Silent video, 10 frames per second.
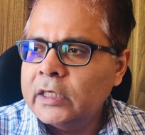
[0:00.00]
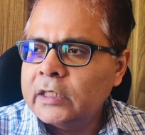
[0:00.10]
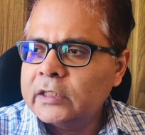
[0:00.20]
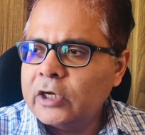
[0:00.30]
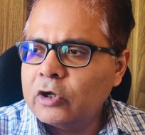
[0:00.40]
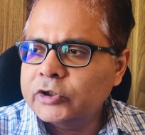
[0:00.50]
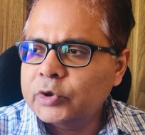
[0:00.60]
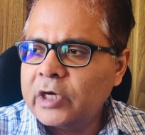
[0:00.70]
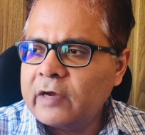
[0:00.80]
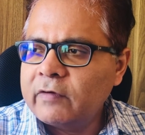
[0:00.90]
They also
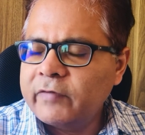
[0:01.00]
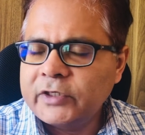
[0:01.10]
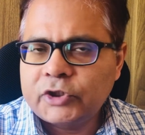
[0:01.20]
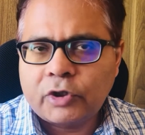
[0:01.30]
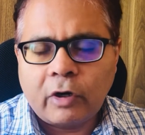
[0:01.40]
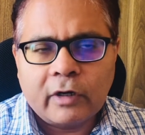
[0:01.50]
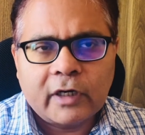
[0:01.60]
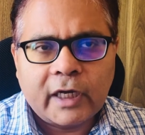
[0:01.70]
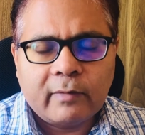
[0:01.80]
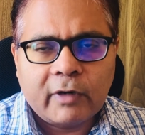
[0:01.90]
have a very short
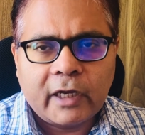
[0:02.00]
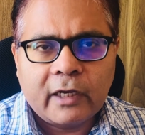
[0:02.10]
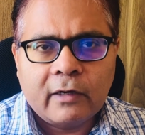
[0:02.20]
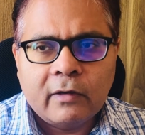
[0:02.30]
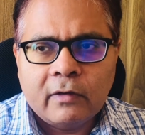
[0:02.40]
timeline.